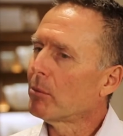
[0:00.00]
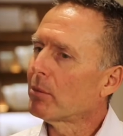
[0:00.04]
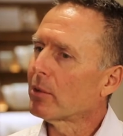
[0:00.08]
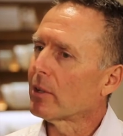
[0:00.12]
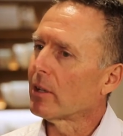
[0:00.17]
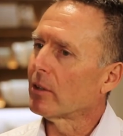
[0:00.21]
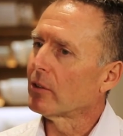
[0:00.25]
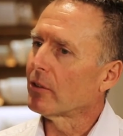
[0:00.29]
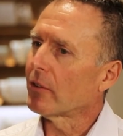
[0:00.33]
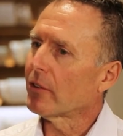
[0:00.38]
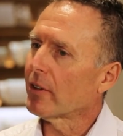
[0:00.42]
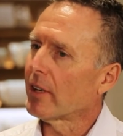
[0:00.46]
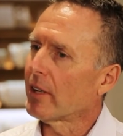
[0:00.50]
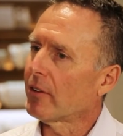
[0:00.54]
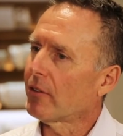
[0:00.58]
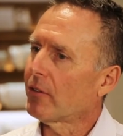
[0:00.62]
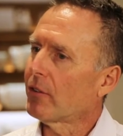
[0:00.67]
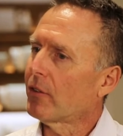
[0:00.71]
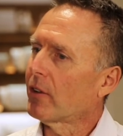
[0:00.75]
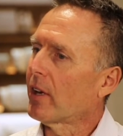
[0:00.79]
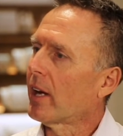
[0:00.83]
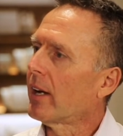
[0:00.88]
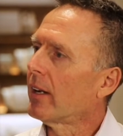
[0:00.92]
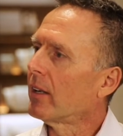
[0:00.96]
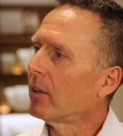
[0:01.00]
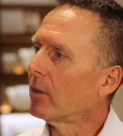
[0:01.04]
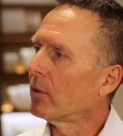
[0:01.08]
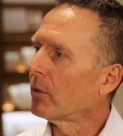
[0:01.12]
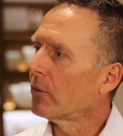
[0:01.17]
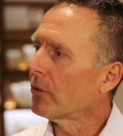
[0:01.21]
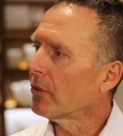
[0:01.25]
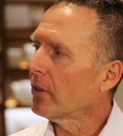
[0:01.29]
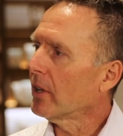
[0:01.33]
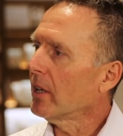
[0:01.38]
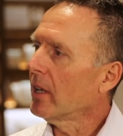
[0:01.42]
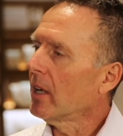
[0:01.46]
process
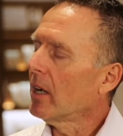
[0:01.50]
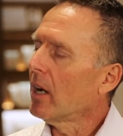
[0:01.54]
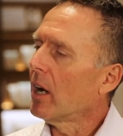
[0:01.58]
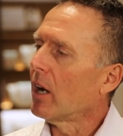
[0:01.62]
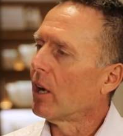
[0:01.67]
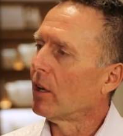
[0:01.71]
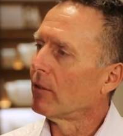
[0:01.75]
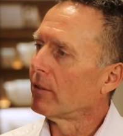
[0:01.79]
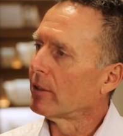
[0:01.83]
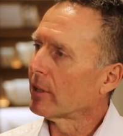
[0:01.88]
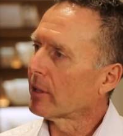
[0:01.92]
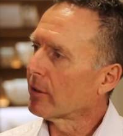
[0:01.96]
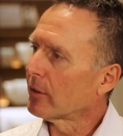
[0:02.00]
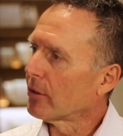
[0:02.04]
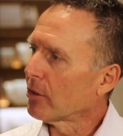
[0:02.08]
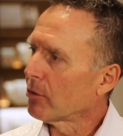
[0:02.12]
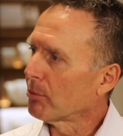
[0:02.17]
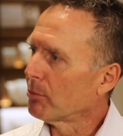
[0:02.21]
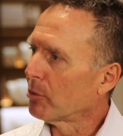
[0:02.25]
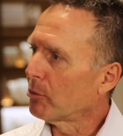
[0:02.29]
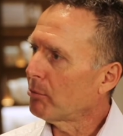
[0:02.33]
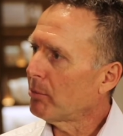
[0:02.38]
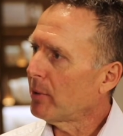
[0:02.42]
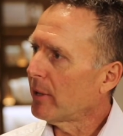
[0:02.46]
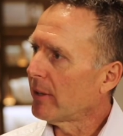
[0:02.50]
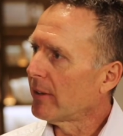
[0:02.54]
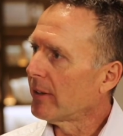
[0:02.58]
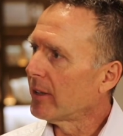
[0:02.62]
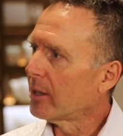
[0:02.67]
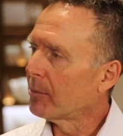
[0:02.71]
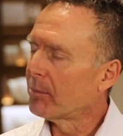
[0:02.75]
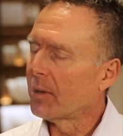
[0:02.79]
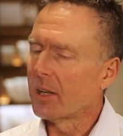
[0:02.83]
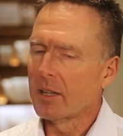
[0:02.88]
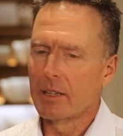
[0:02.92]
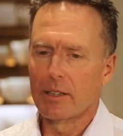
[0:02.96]
sales over the Christmas
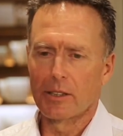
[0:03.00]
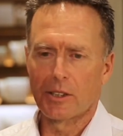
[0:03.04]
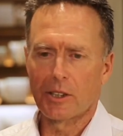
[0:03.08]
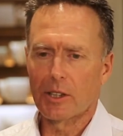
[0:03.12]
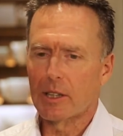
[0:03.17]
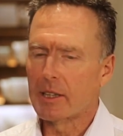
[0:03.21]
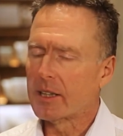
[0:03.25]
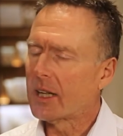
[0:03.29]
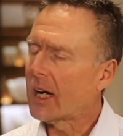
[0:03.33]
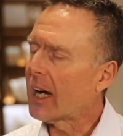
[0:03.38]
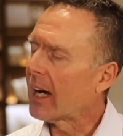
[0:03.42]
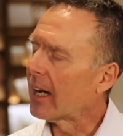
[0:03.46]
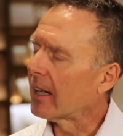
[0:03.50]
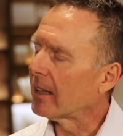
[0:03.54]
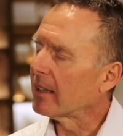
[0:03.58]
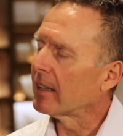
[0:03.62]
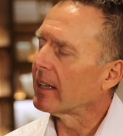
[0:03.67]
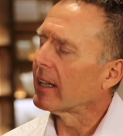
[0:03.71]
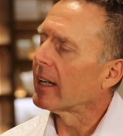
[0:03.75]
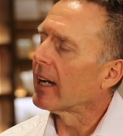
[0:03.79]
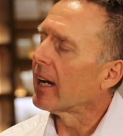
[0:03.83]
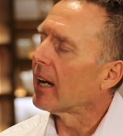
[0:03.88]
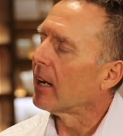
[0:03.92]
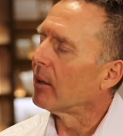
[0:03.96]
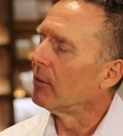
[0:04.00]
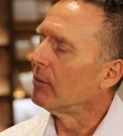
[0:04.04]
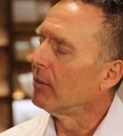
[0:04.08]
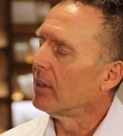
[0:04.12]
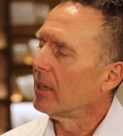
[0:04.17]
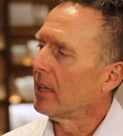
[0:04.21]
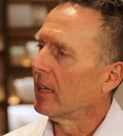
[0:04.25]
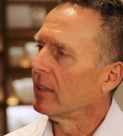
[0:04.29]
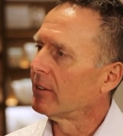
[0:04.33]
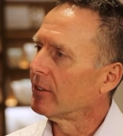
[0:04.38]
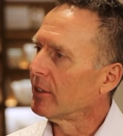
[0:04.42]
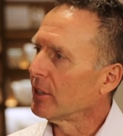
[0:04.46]
period by literally handing out
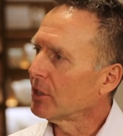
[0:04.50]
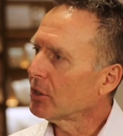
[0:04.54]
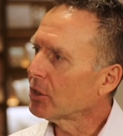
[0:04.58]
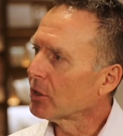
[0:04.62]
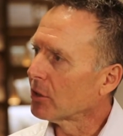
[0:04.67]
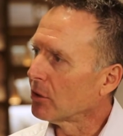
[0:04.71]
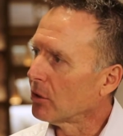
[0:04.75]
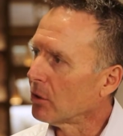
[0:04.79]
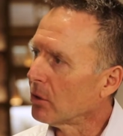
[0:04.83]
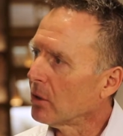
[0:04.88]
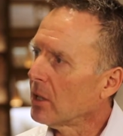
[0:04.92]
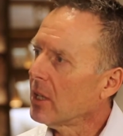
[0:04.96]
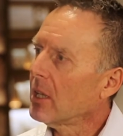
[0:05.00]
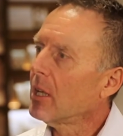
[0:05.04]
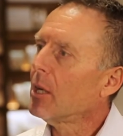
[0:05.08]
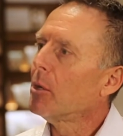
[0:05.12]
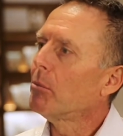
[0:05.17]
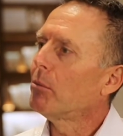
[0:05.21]
additional